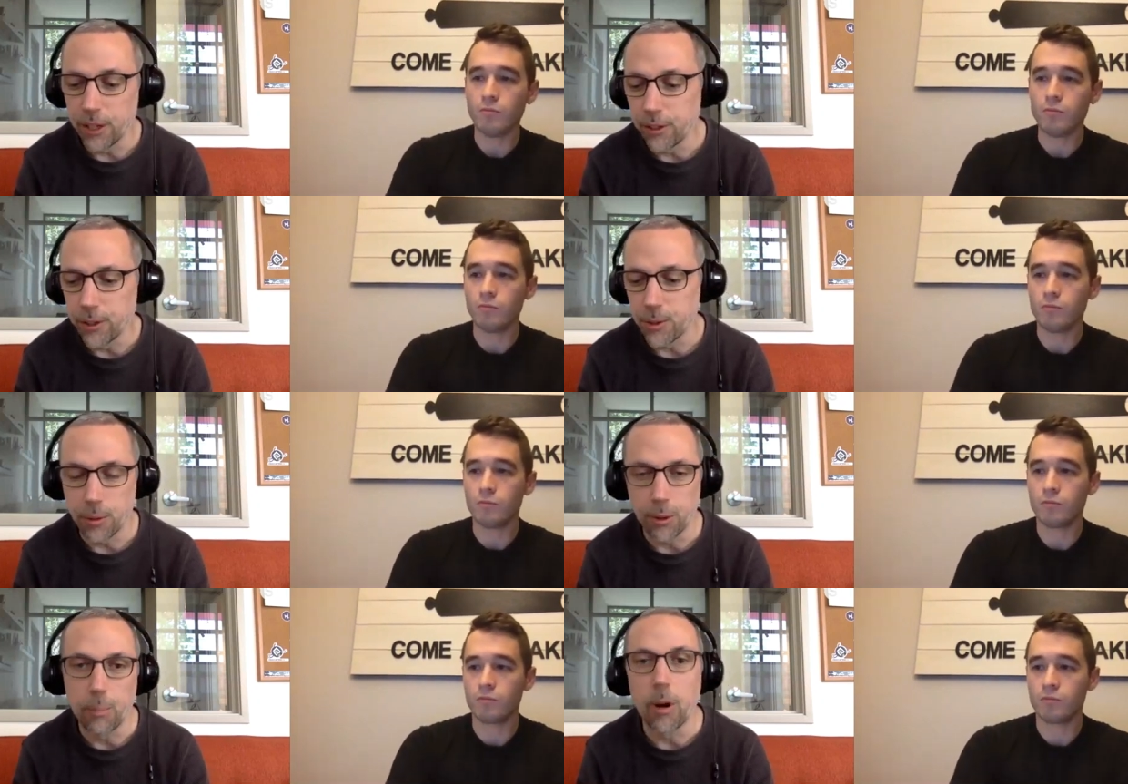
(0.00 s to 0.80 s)

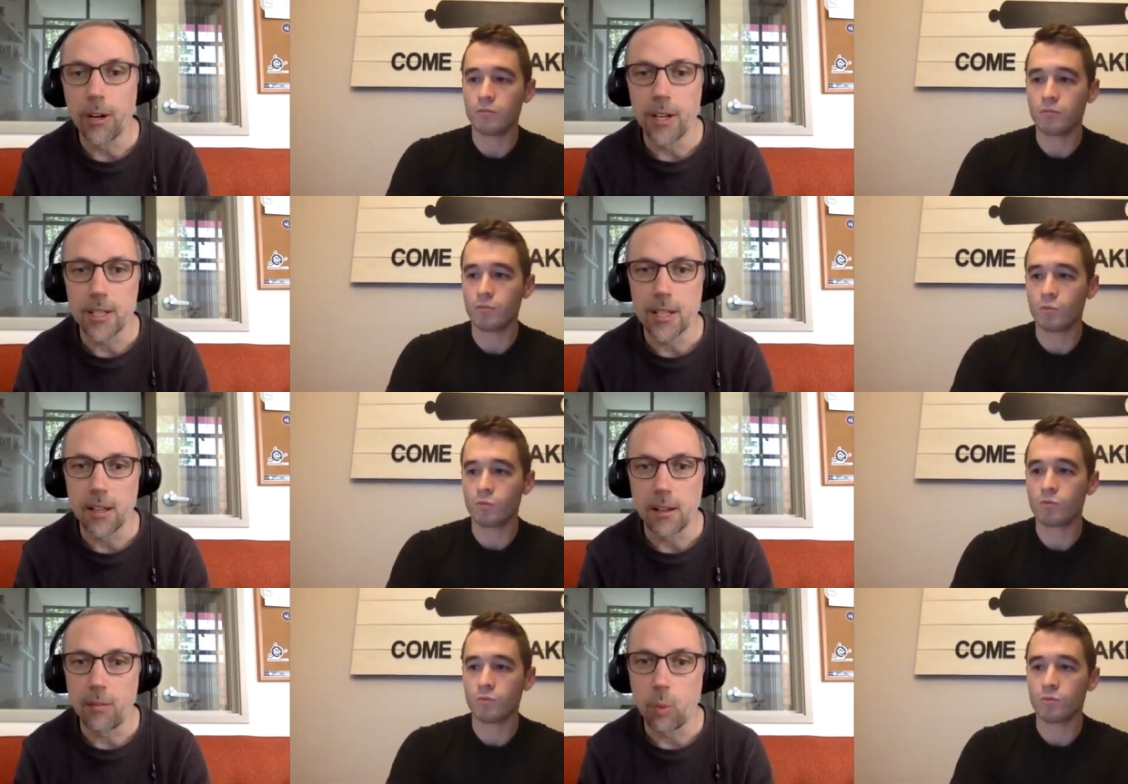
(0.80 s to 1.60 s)
Speaker 1: vendors or third
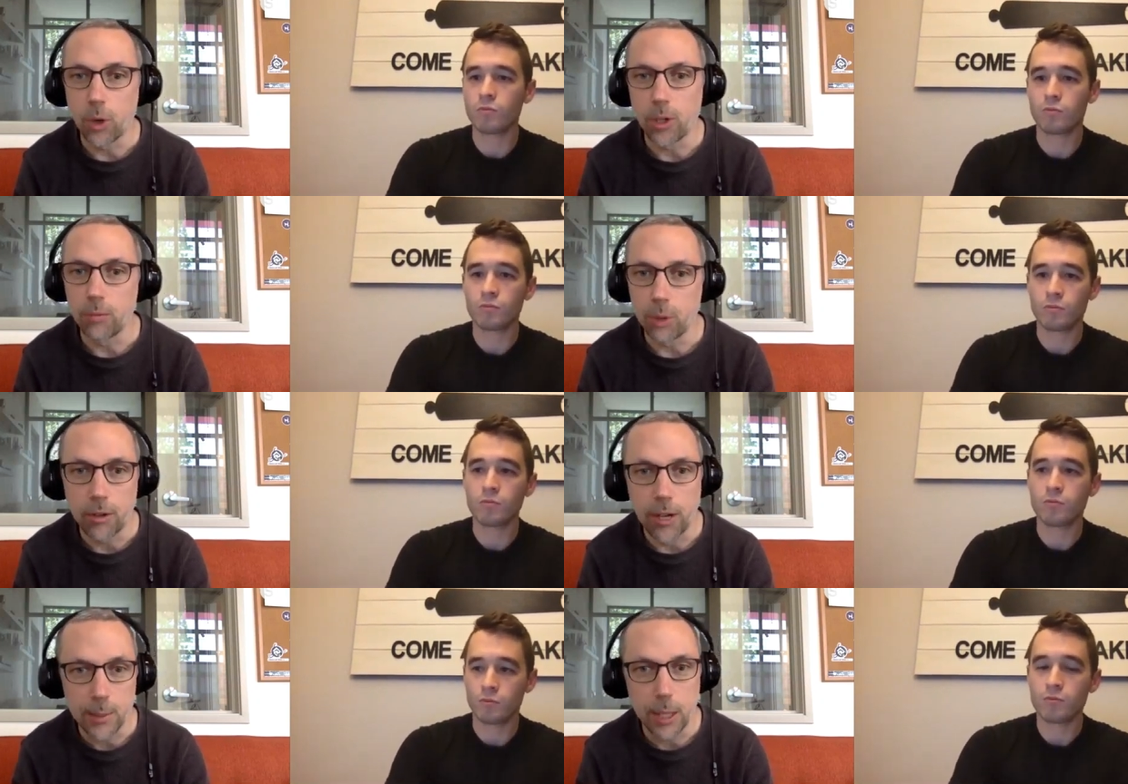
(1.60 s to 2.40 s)
parties that have worked
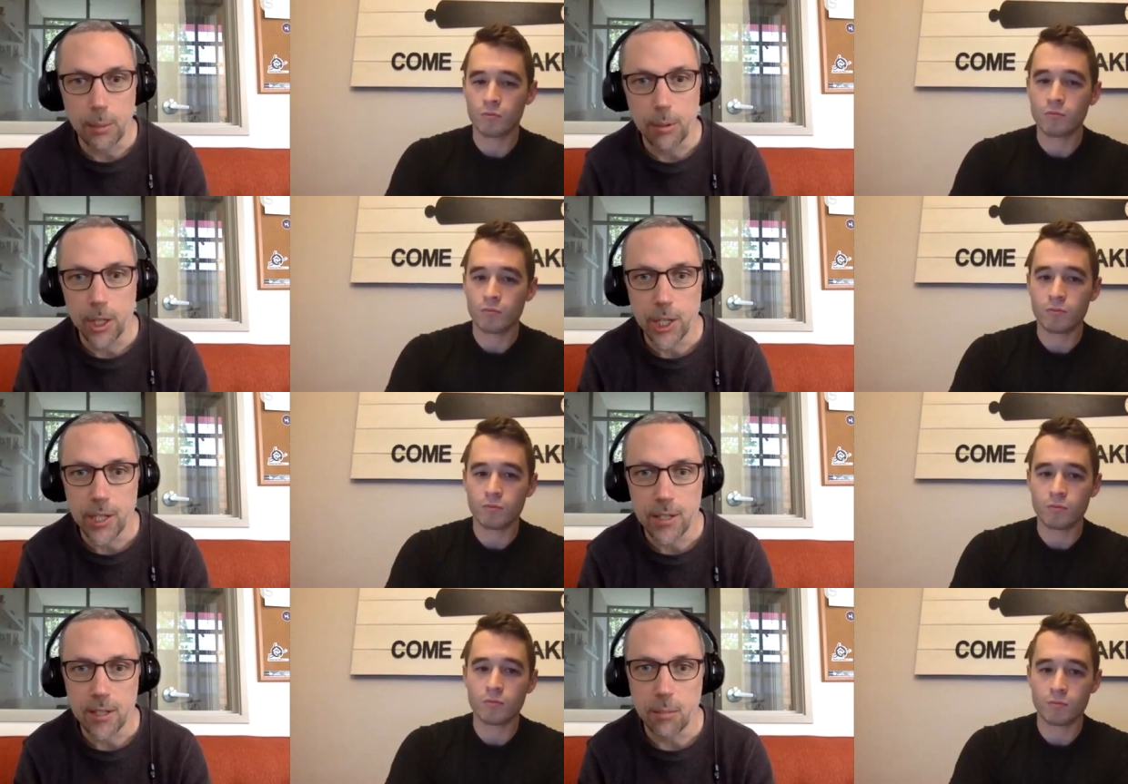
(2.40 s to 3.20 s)
on real crowd supply
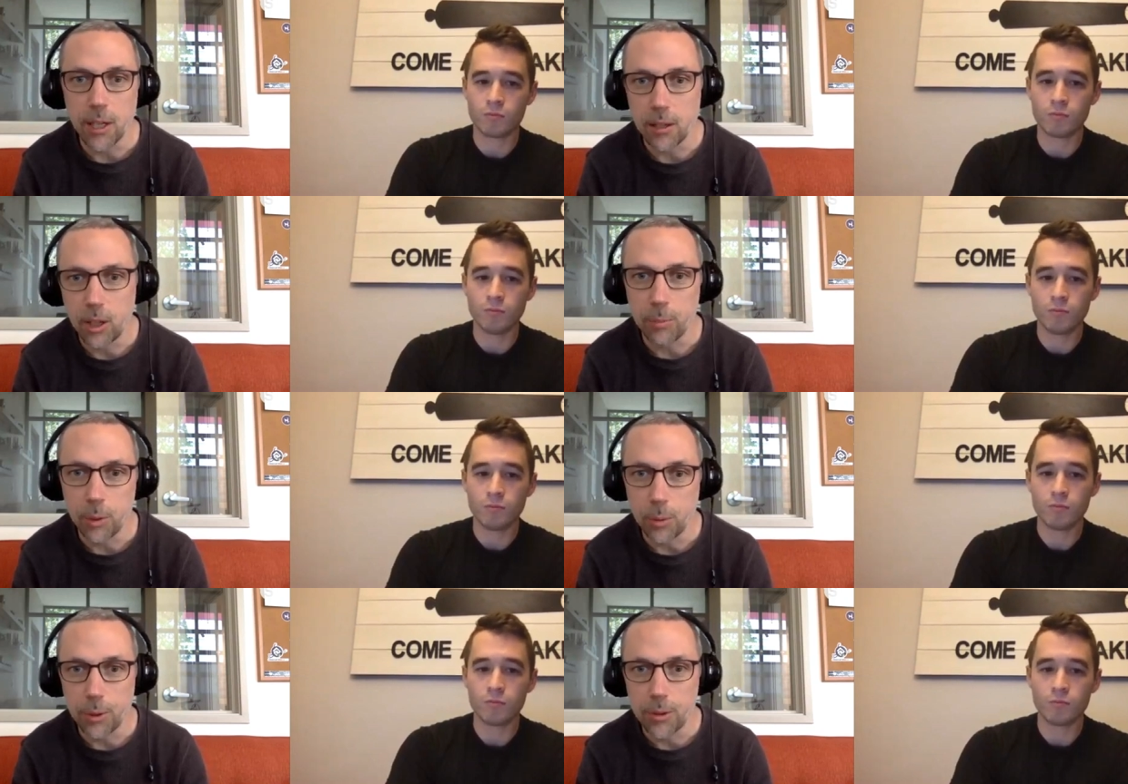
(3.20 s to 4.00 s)
projects that might
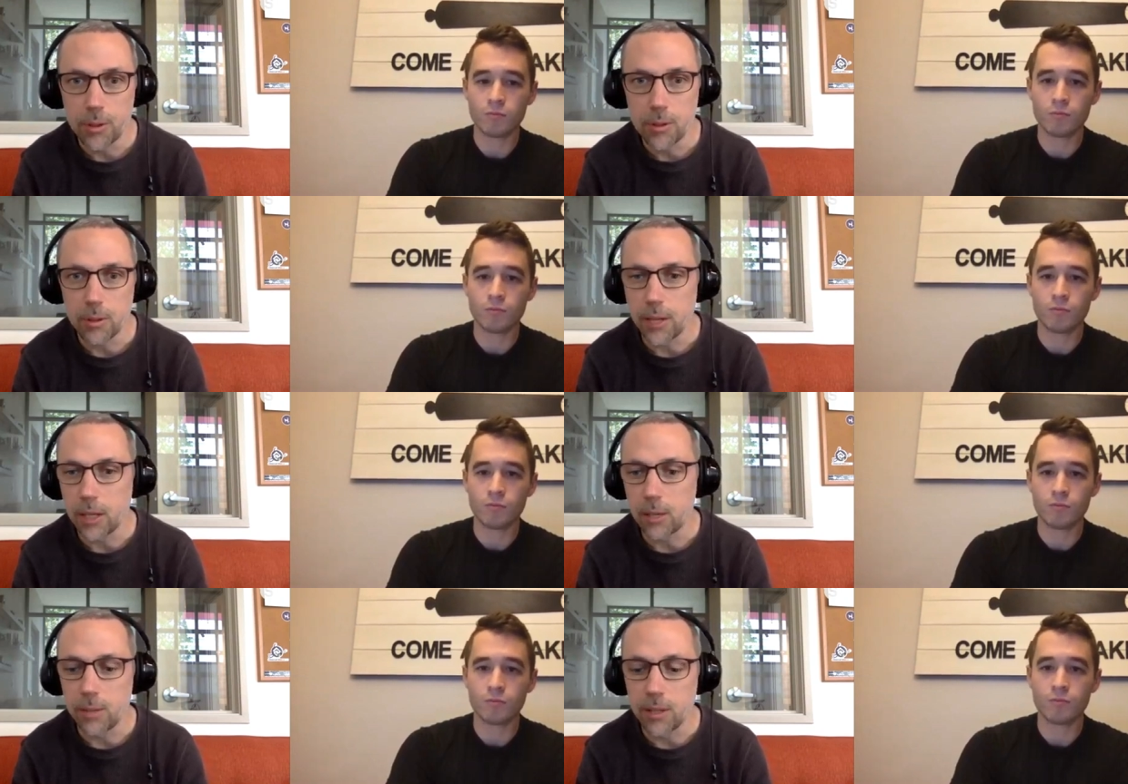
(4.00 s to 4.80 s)
help you with yours.
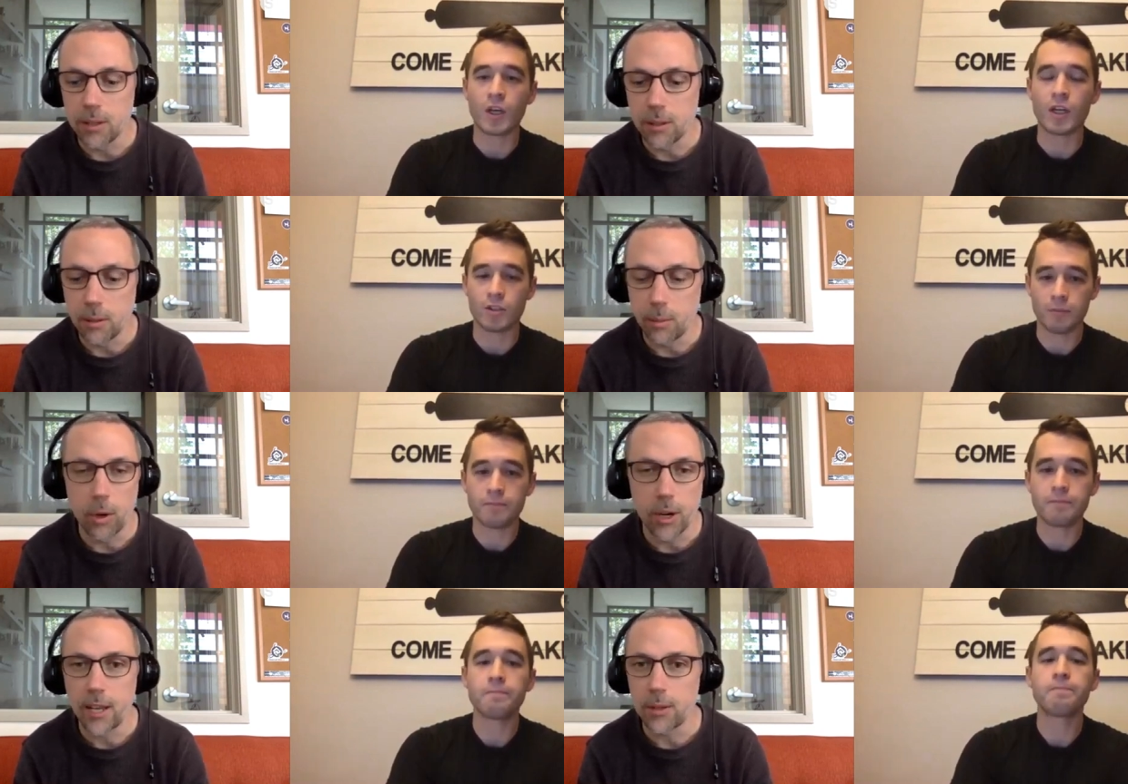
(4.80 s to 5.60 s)
So that could be
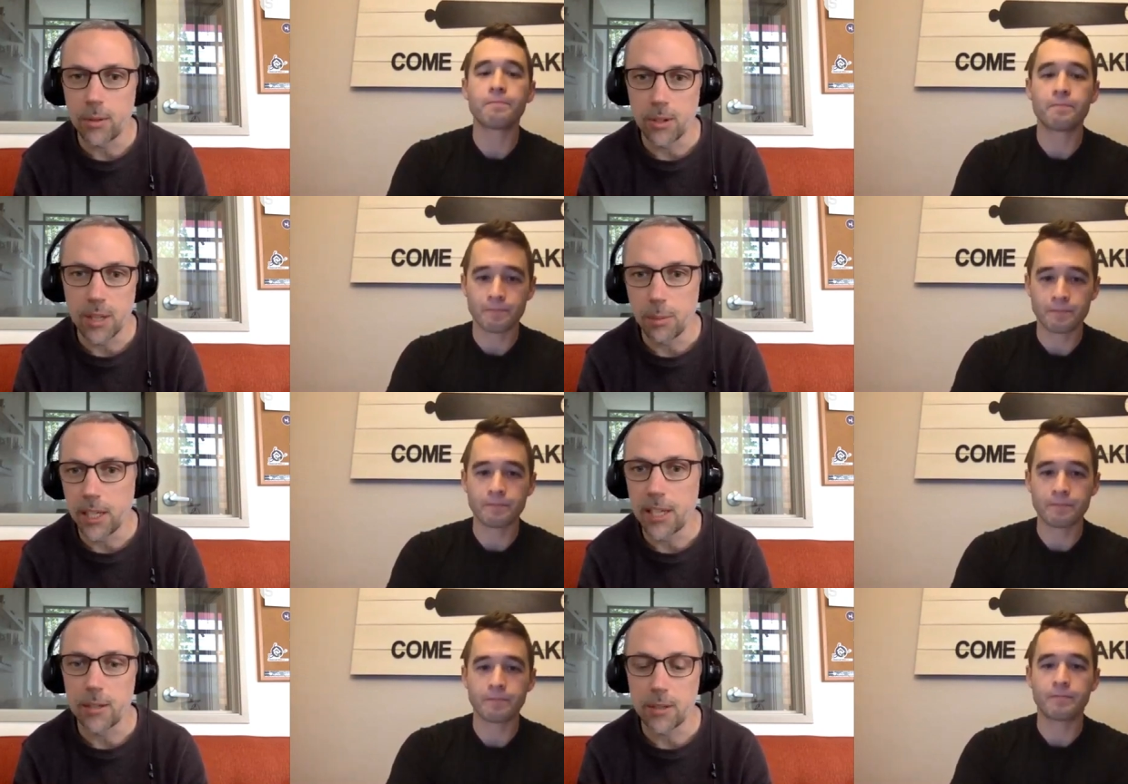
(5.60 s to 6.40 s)
a board house or
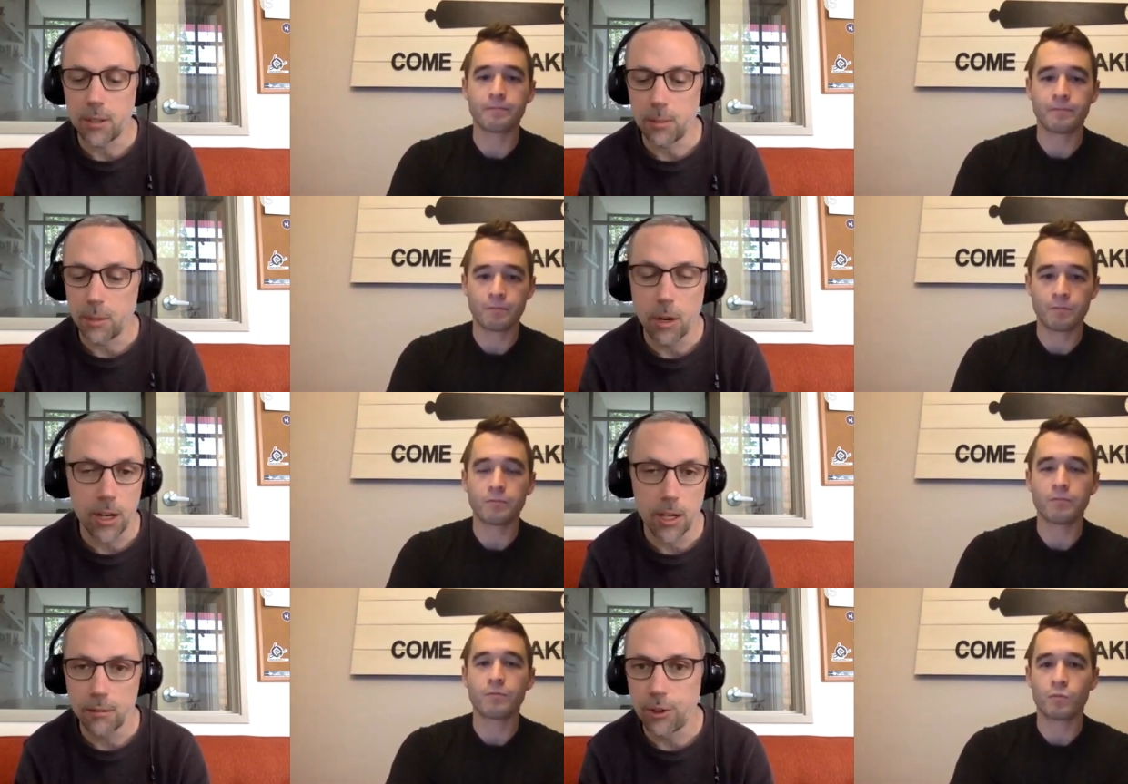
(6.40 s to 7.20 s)
assembly house, could
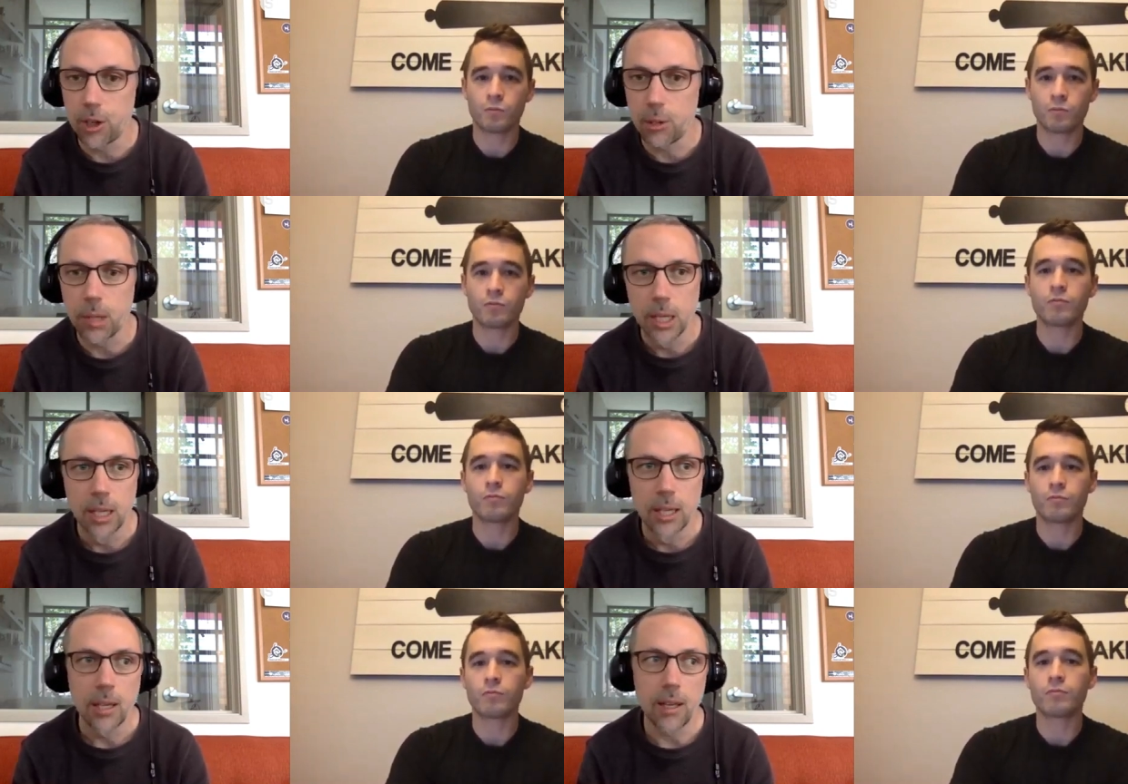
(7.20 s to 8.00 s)
be a marketing
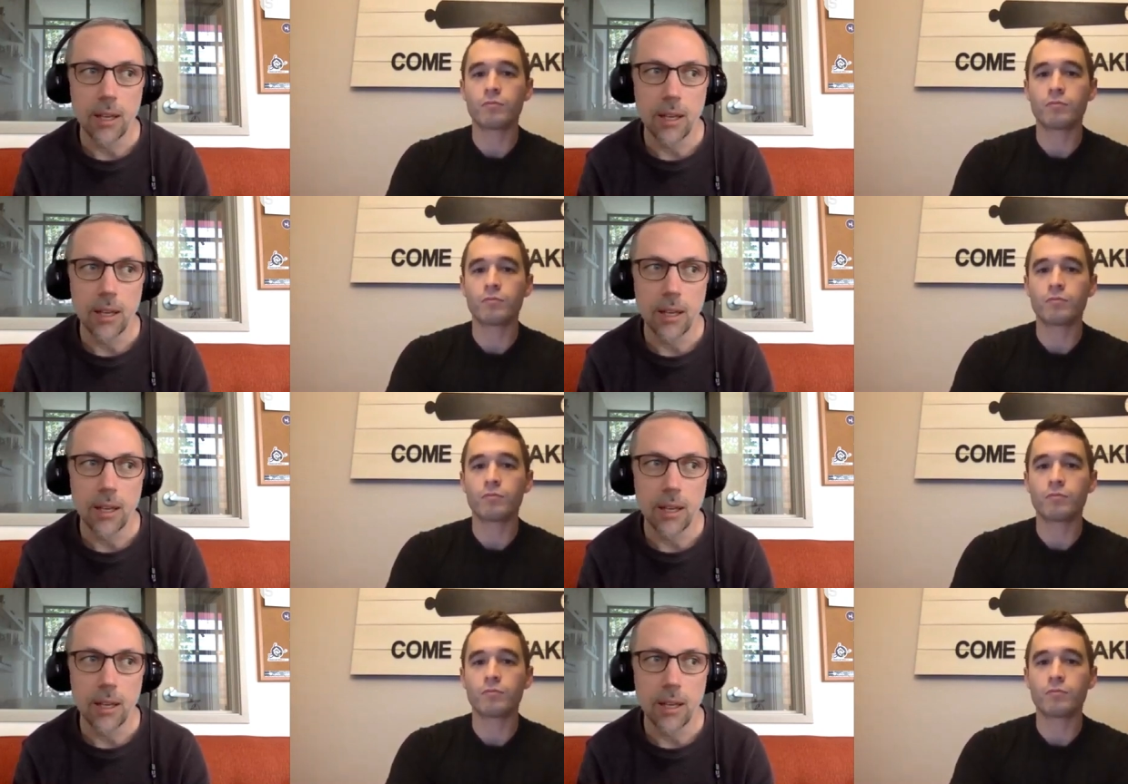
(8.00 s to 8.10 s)
firm.